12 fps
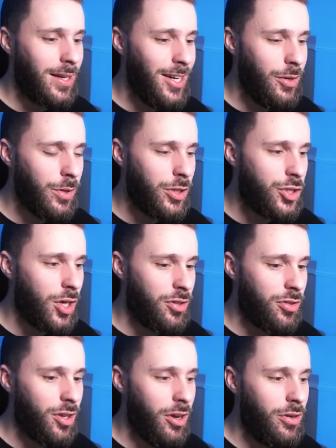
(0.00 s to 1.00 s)
kind of want to
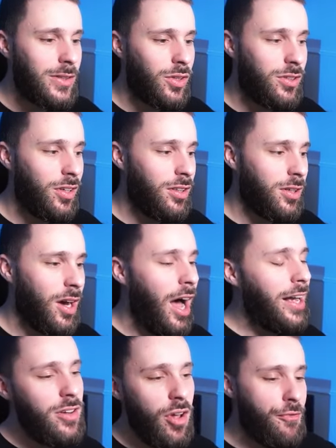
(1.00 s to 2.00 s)
Judge, though. God, there's a lot to...
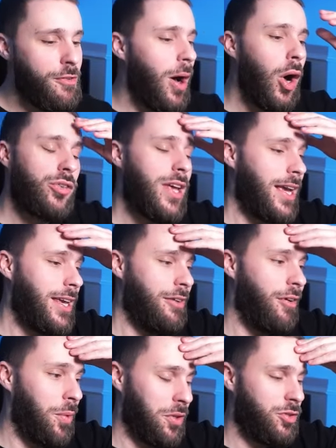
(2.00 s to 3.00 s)
I can go through my whole deck here
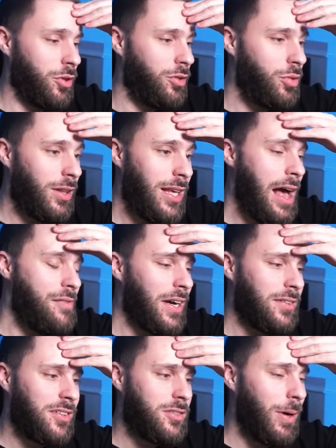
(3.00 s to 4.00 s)
if I want to. So I think I have
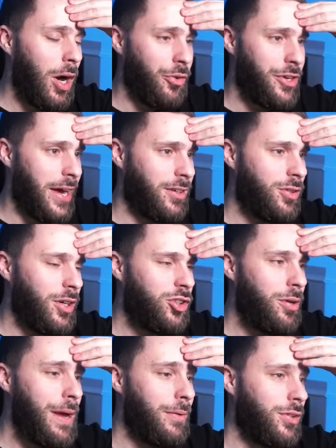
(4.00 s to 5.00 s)
access to my whole deck. So I
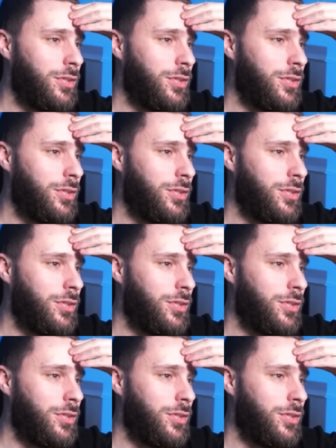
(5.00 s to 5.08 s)
should be able